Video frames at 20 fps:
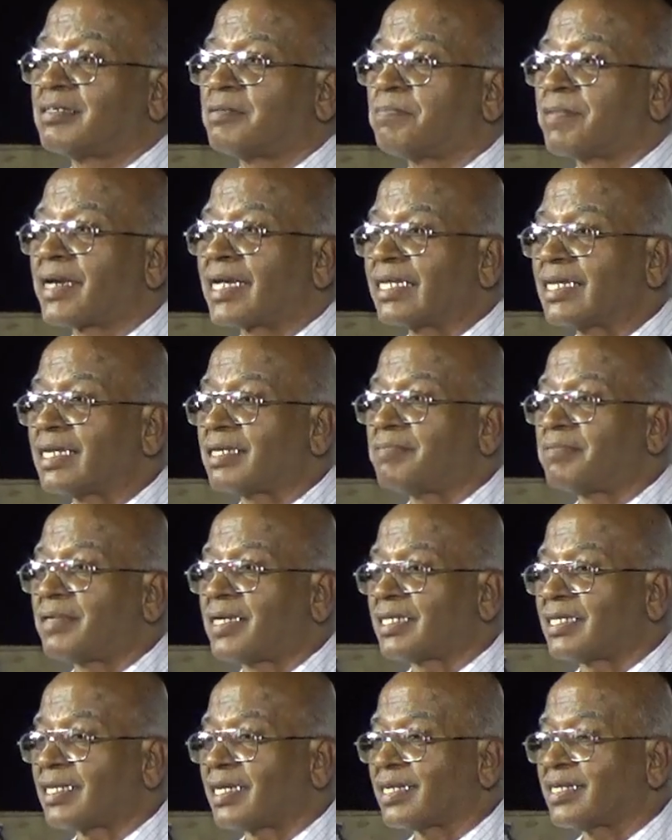bring them
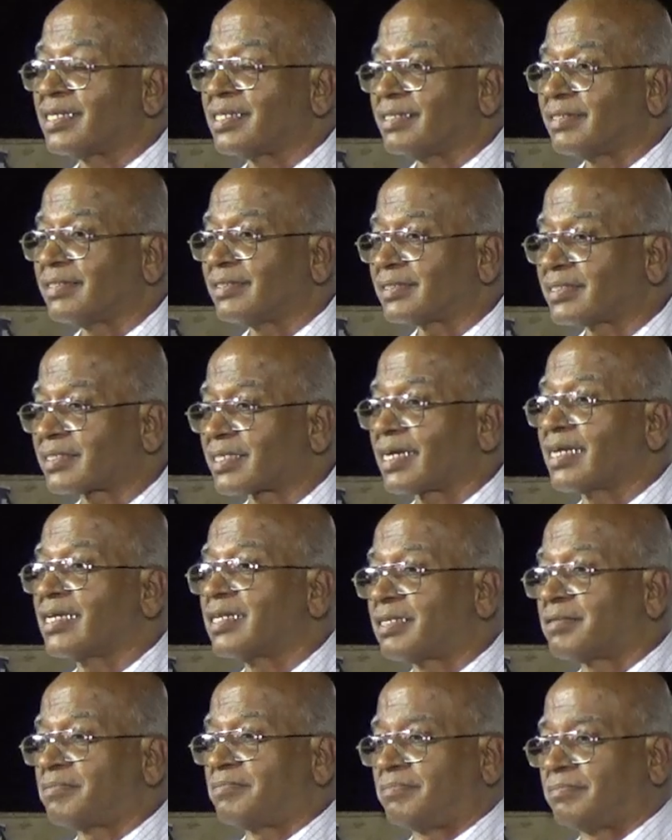and then
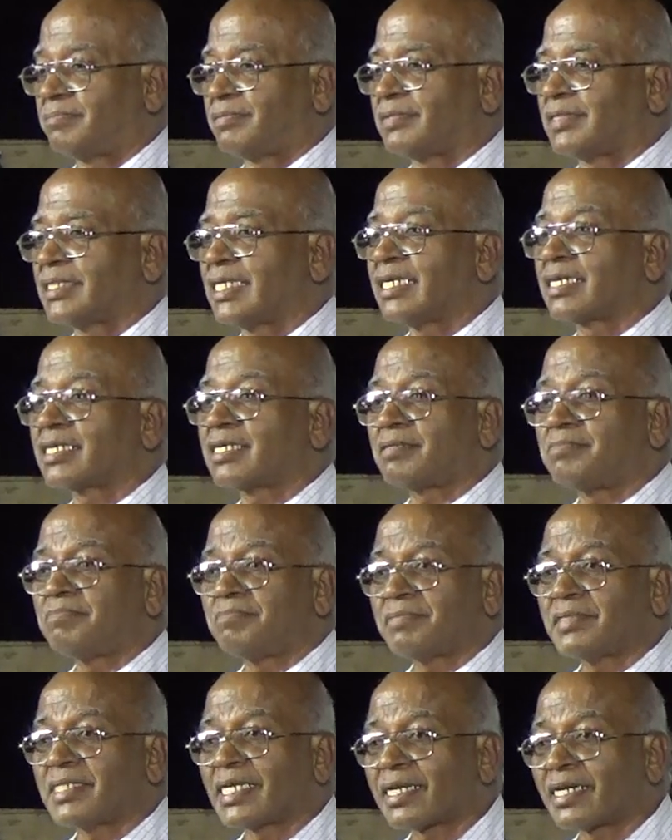train them
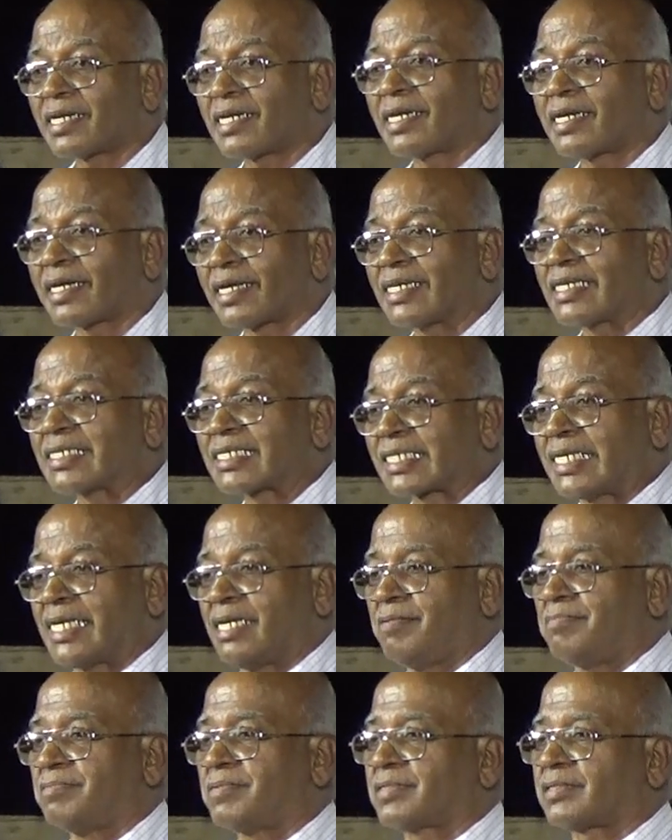income generating
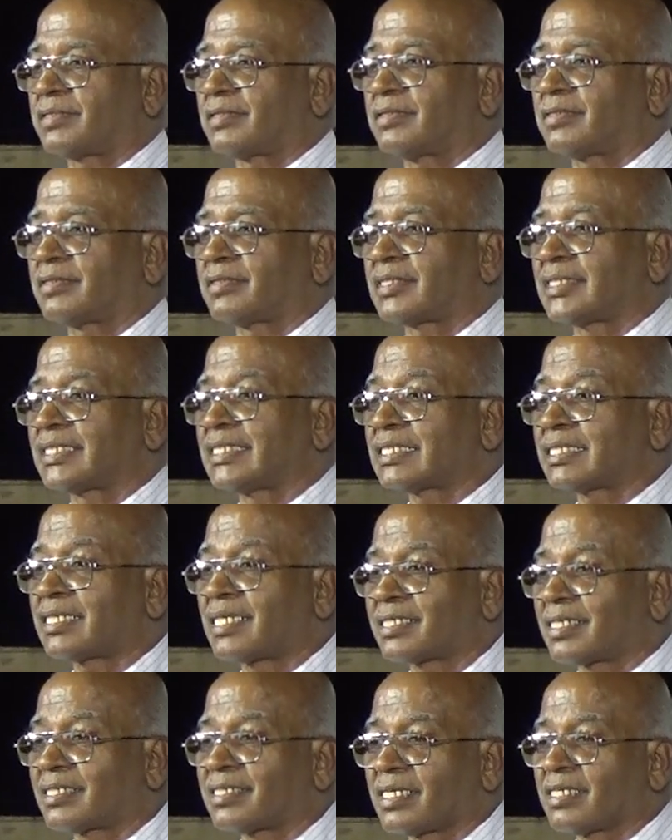schemes. So these
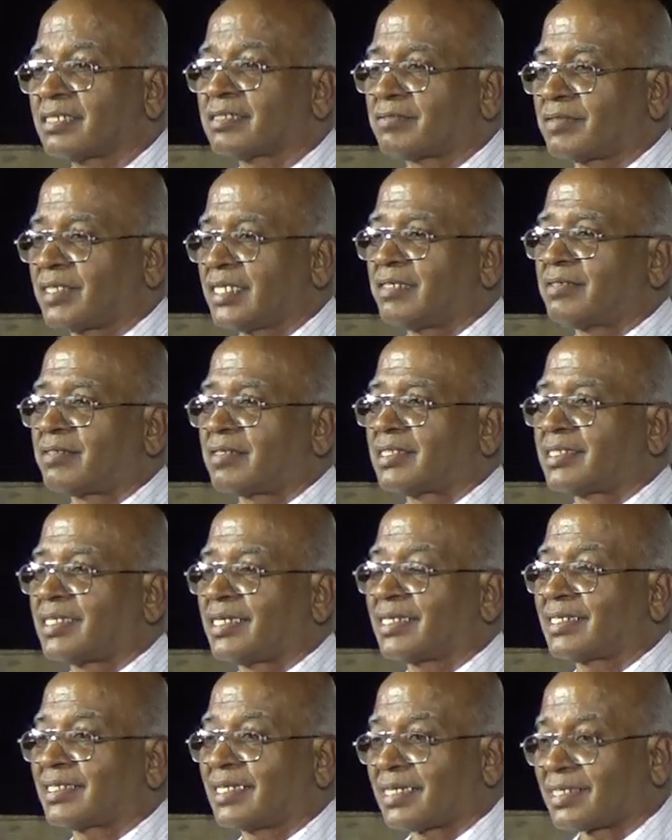are the things we have to
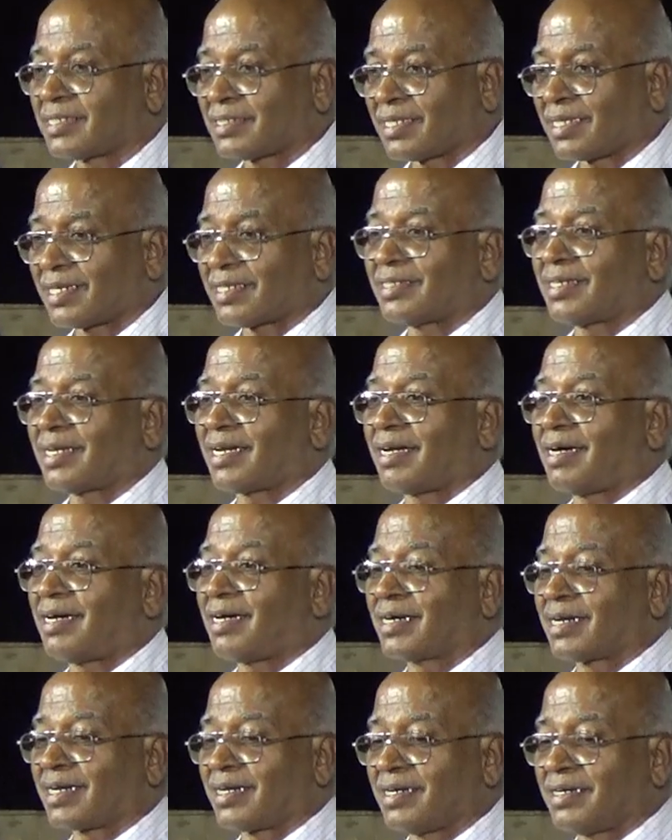think, that is in the
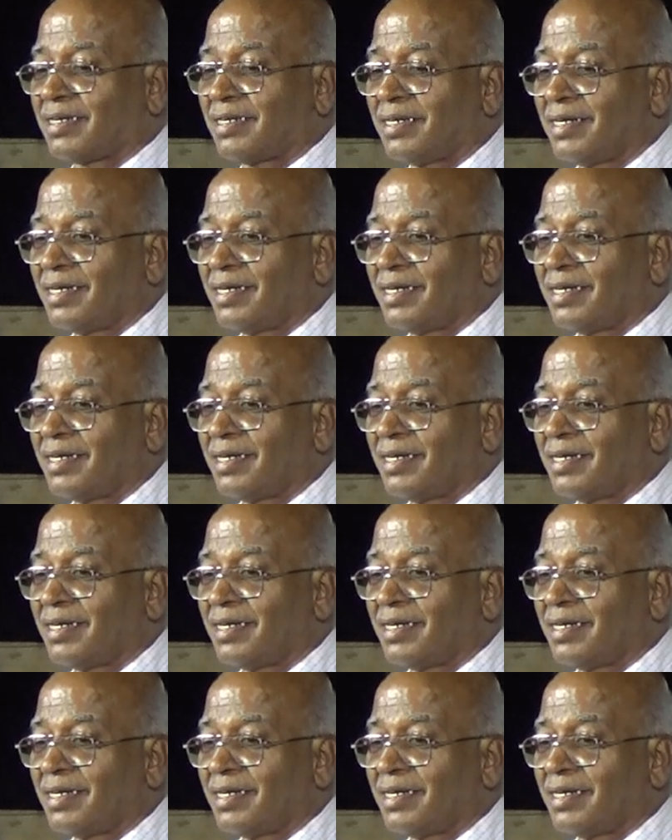long run.